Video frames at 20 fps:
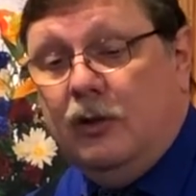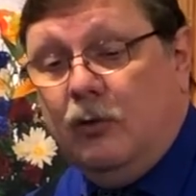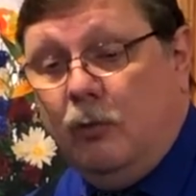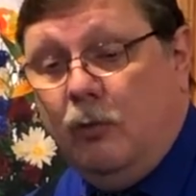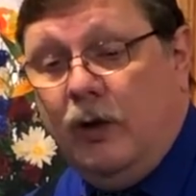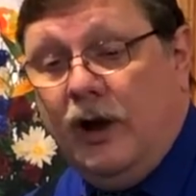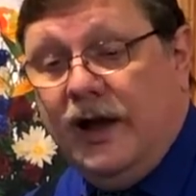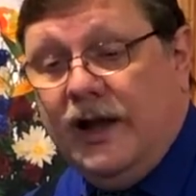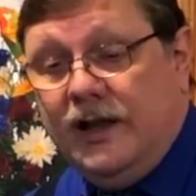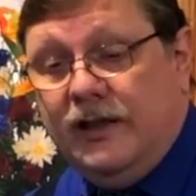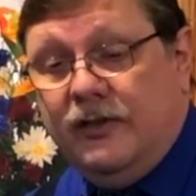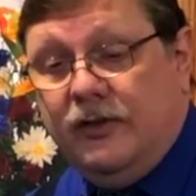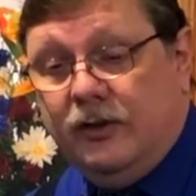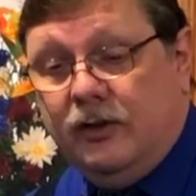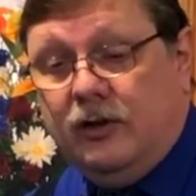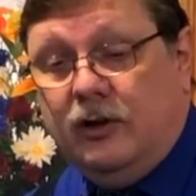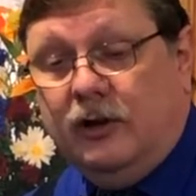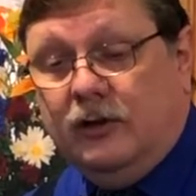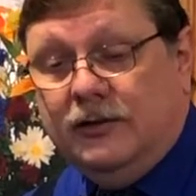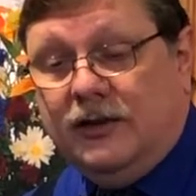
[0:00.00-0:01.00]
why they're
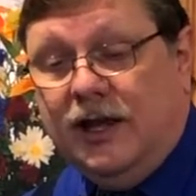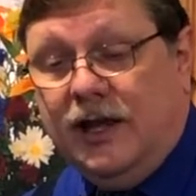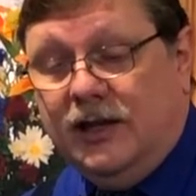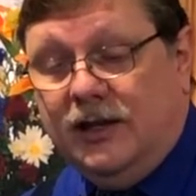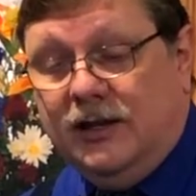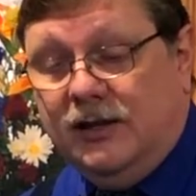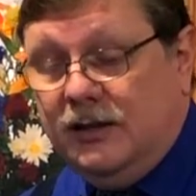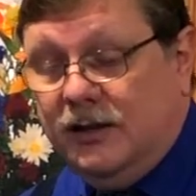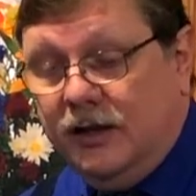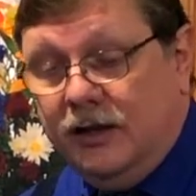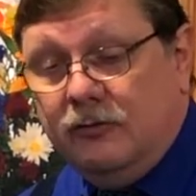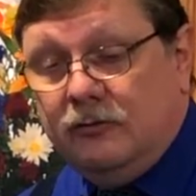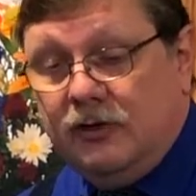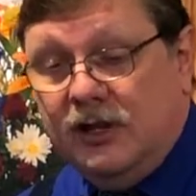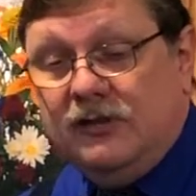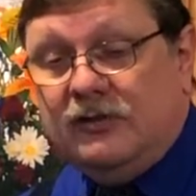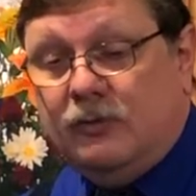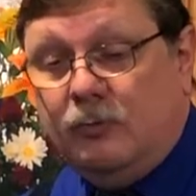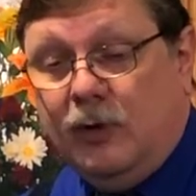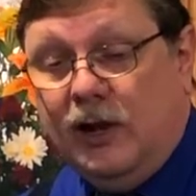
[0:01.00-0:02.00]
called teddy and a
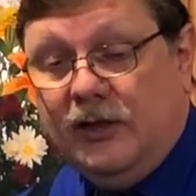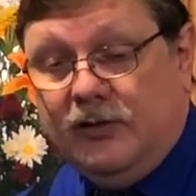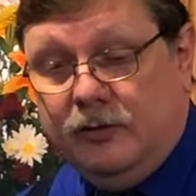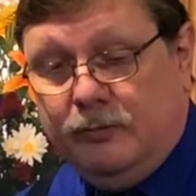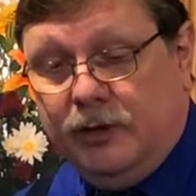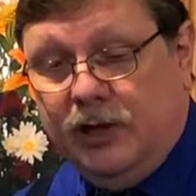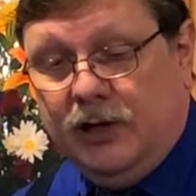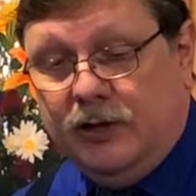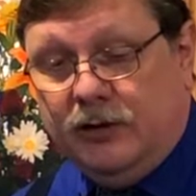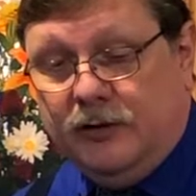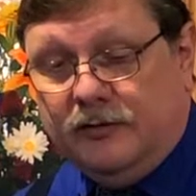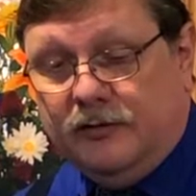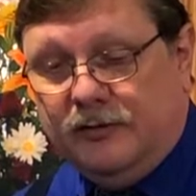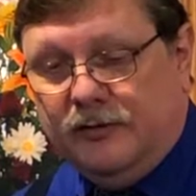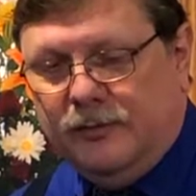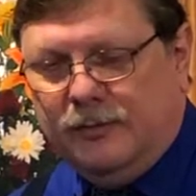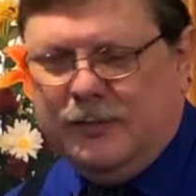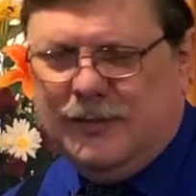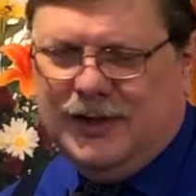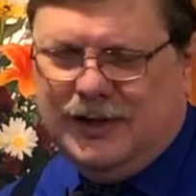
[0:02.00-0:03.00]
reason why they're bears.